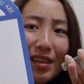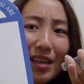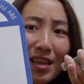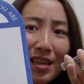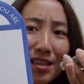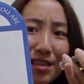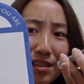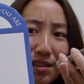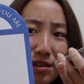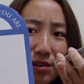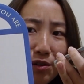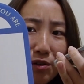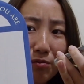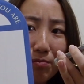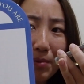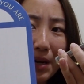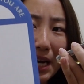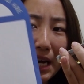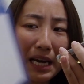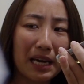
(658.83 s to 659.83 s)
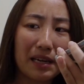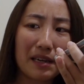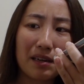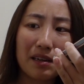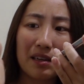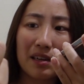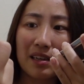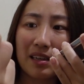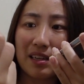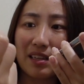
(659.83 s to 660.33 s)
it's a notepad.
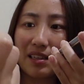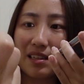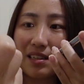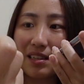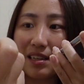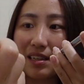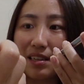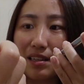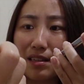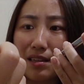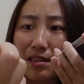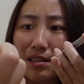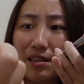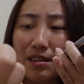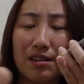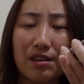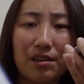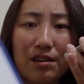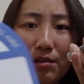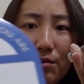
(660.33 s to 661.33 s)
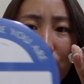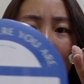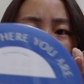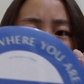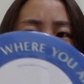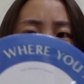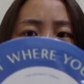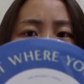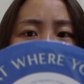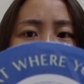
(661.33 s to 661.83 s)
It says start where you